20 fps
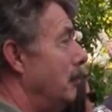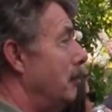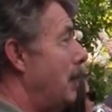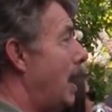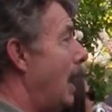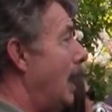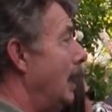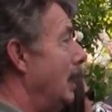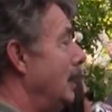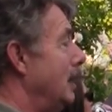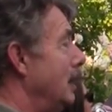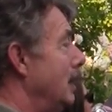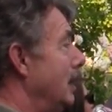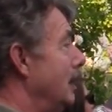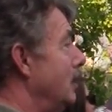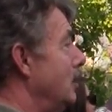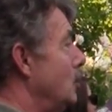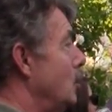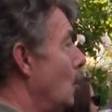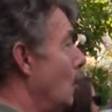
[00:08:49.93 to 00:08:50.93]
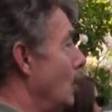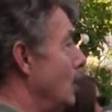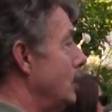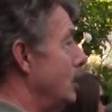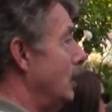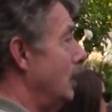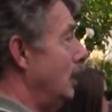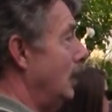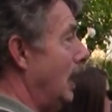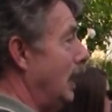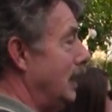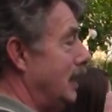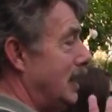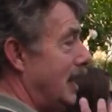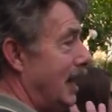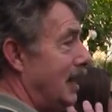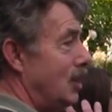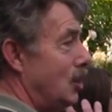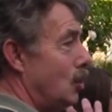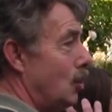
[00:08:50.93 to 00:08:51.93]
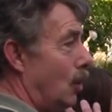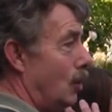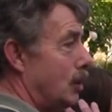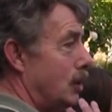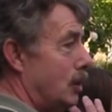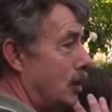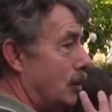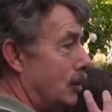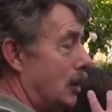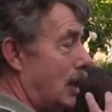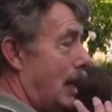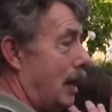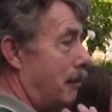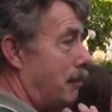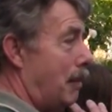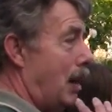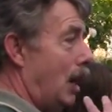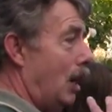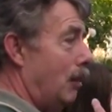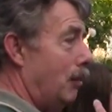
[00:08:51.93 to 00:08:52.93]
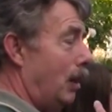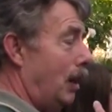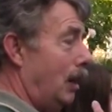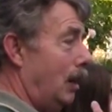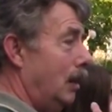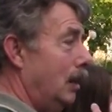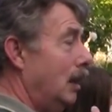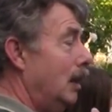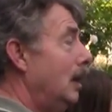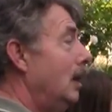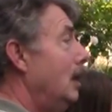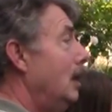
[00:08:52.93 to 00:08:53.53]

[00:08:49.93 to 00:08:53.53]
mined in Georgia, like Tate, Georgia. There's a lot of marble.